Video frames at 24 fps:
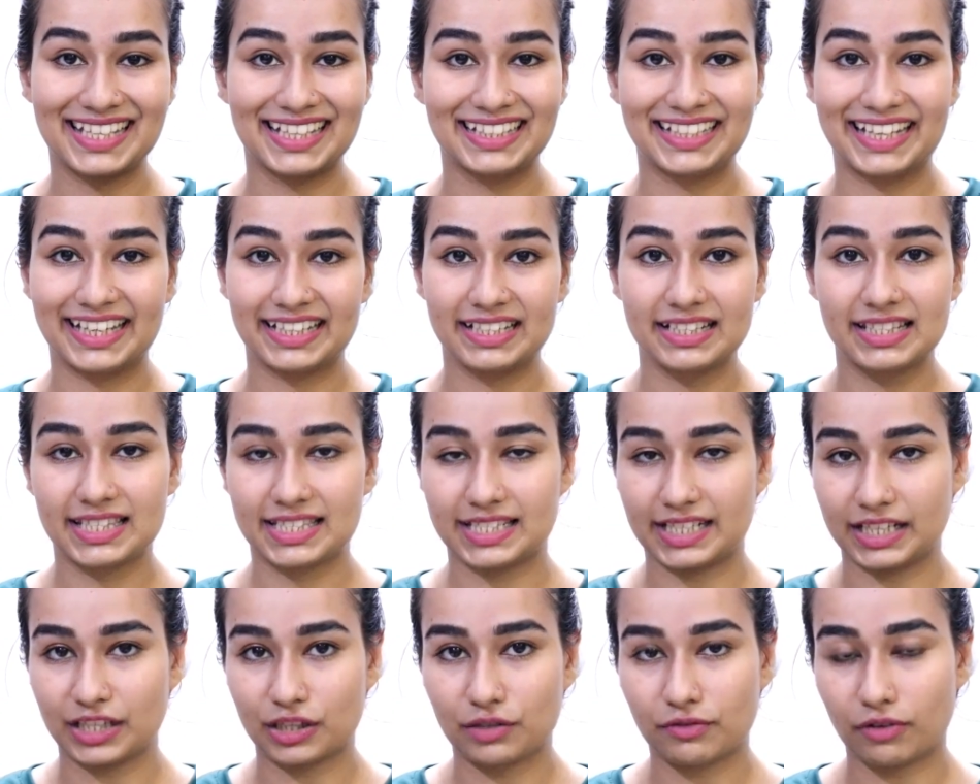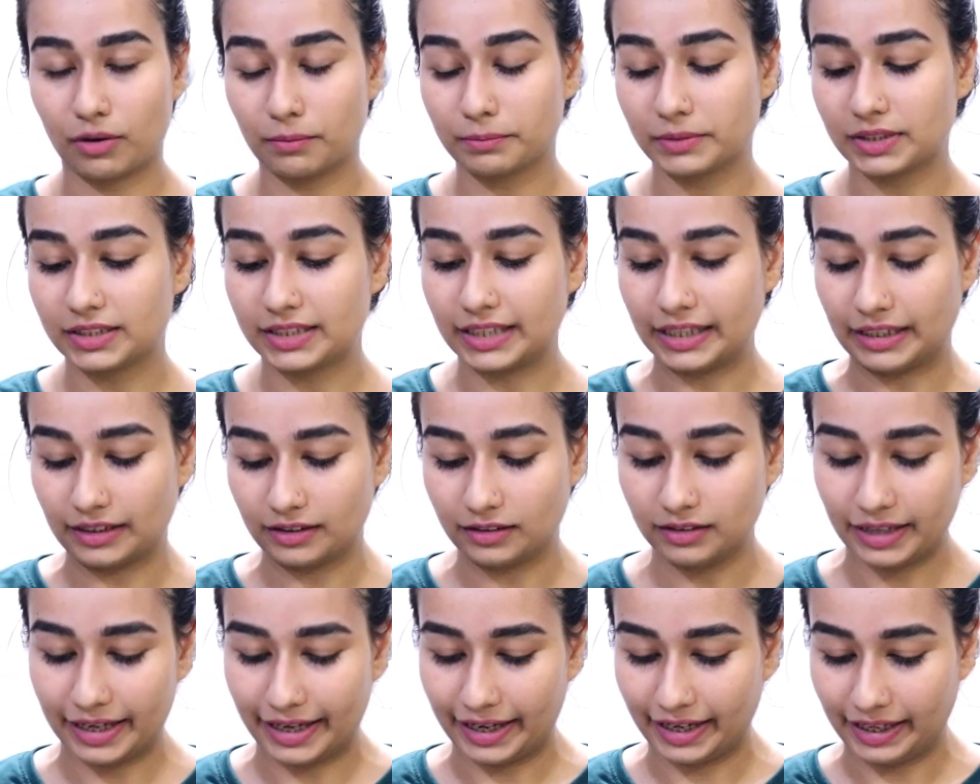I'll get it stitched from the
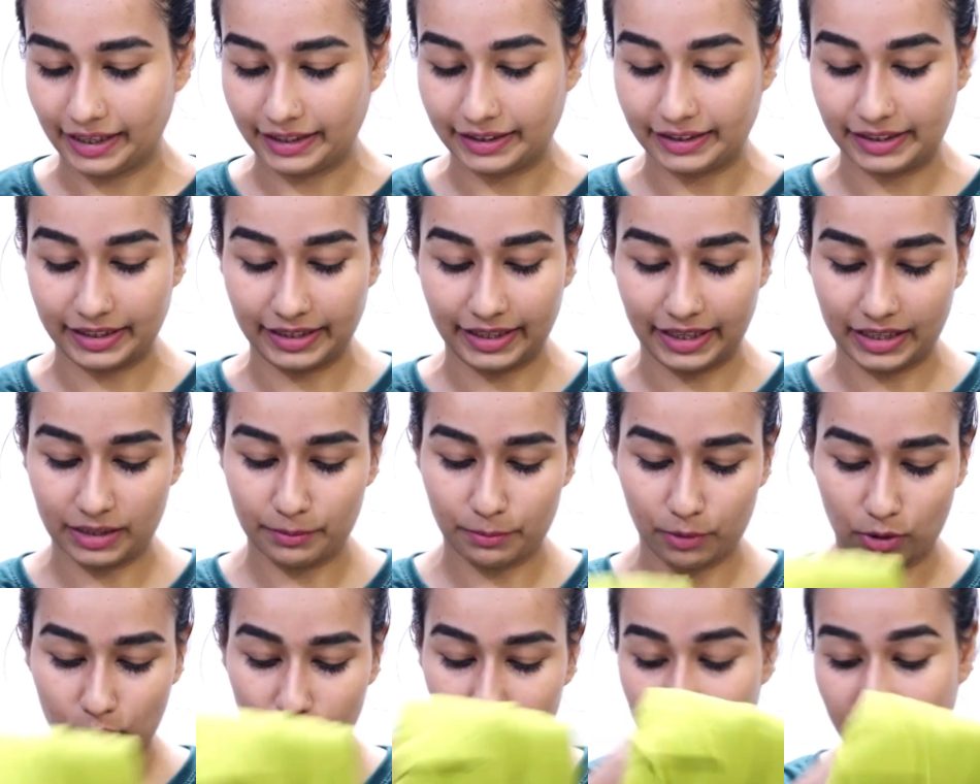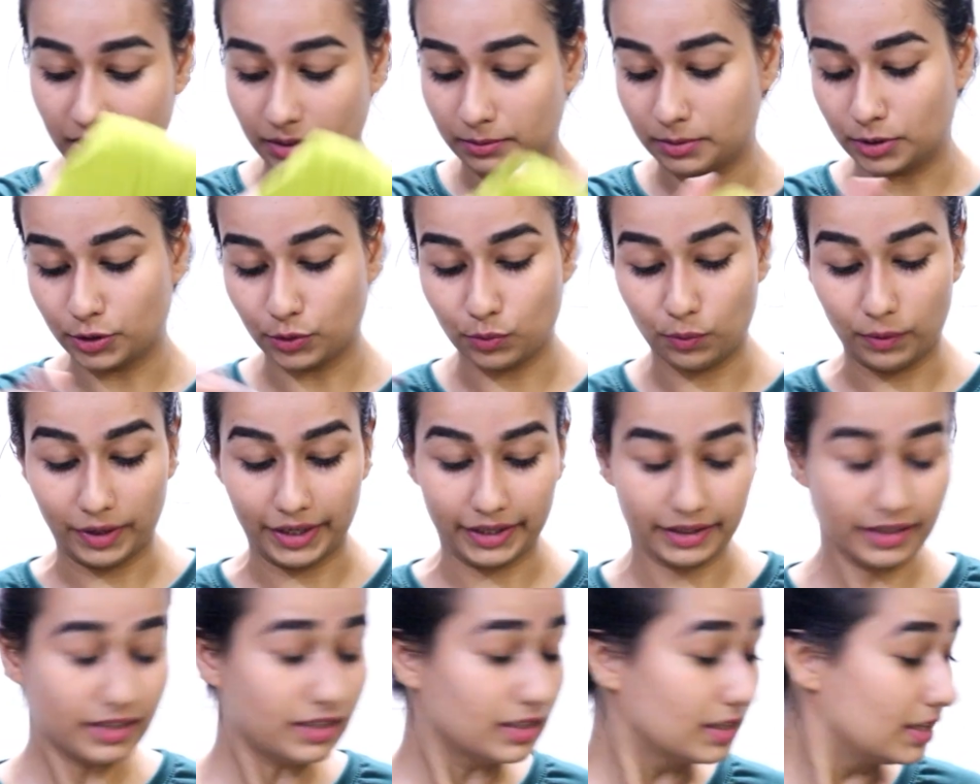tailor, and then I'll probably be able to
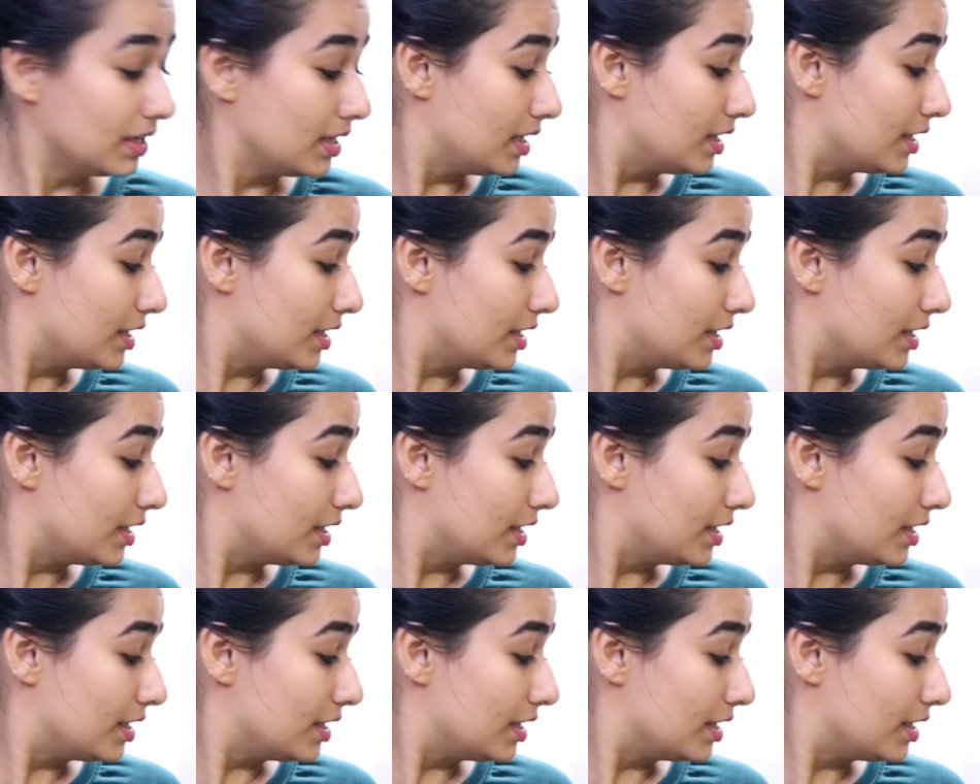wear it.